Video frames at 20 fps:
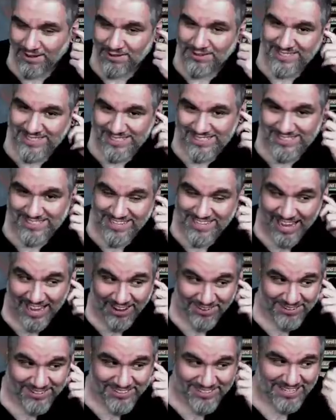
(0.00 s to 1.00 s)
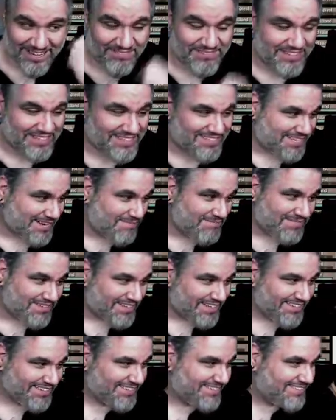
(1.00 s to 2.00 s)
off I was, there. Yeah, I was tempted. It's
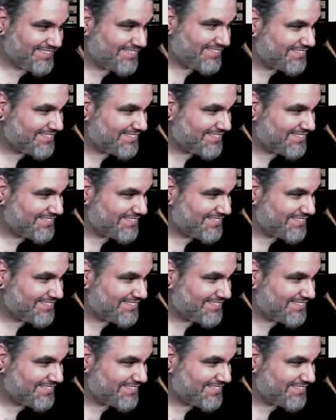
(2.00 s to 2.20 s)
tempting.